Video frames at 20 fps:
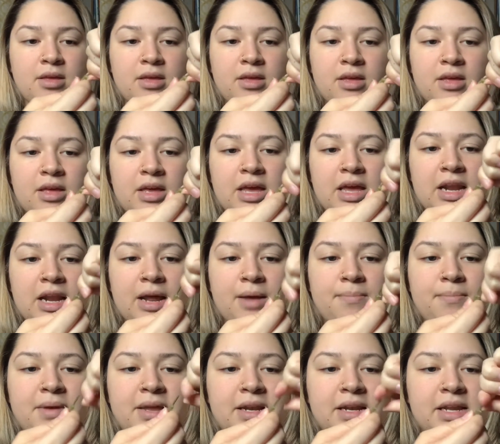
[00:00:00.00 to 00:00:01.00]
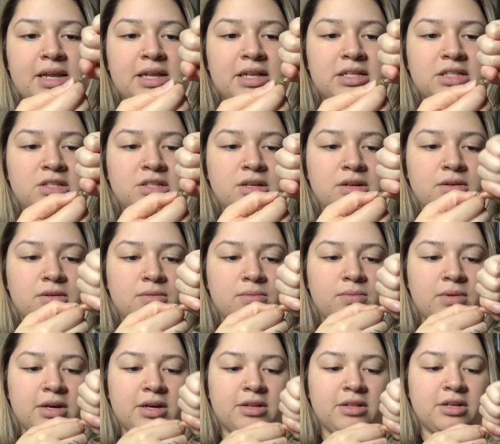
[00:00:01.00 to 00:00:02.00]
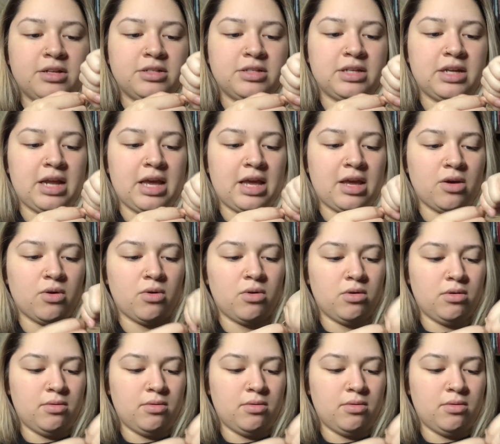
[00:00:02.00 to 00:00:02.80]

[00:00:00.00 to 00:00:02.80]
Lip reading: and I bend it to where there's an angle.